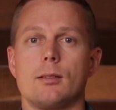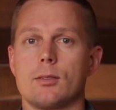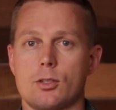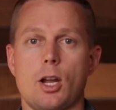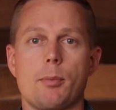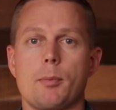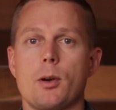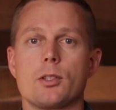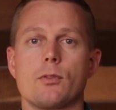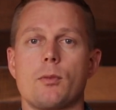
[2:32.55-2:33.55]
stop a
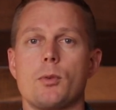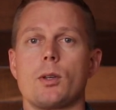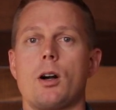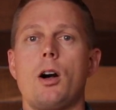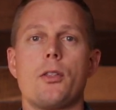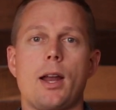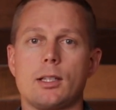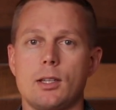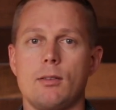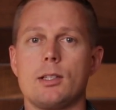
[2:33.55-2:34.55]
person from doing all their
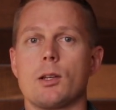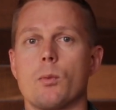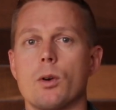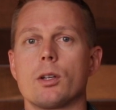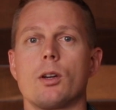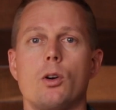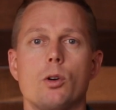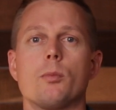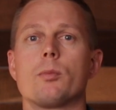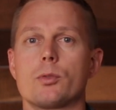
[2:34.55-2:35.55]
activities at work,
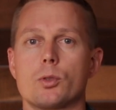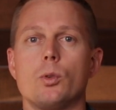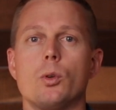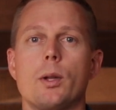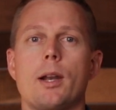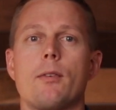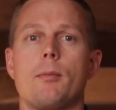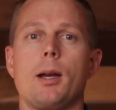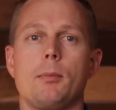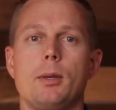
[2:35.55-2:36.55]
home, school, whatever it
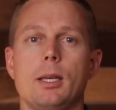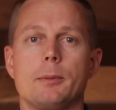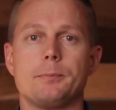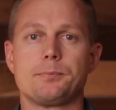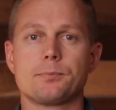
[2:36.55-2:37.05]
might be.